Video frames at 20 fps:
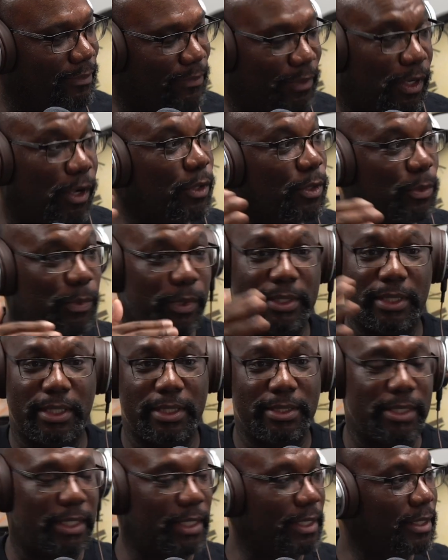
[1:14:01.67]
for all the work that
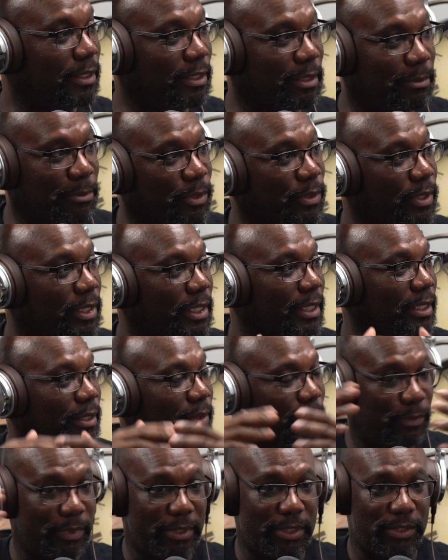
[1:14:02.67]
he's done in the
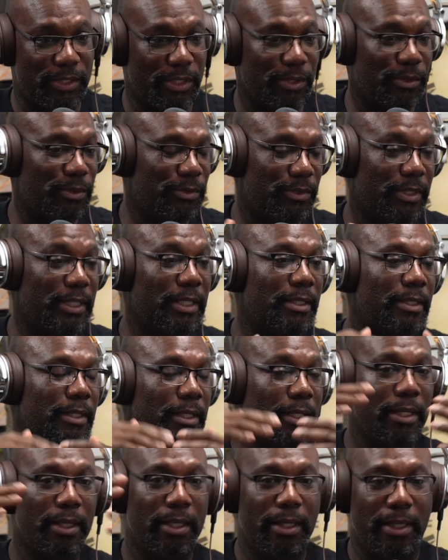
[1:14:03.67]
community with the
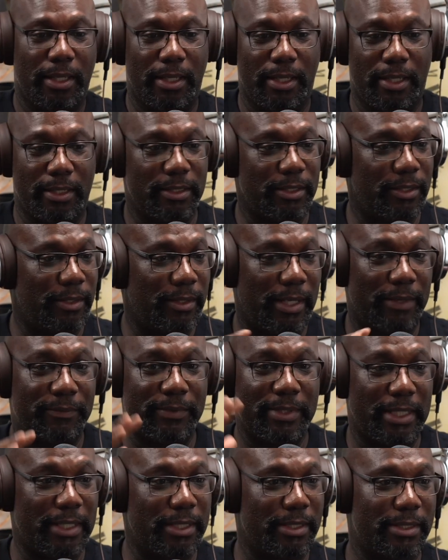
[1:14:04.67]
children, you know, and
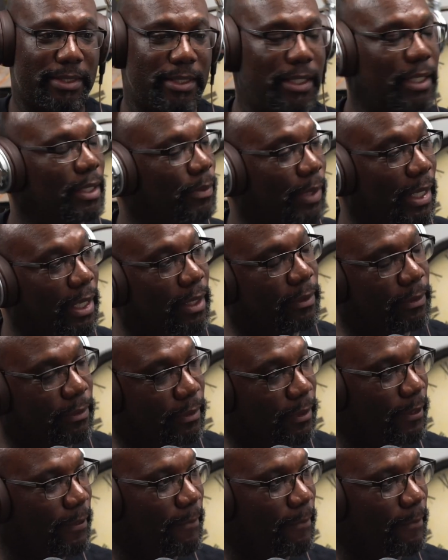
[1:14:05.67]
everything. And it's like, wow.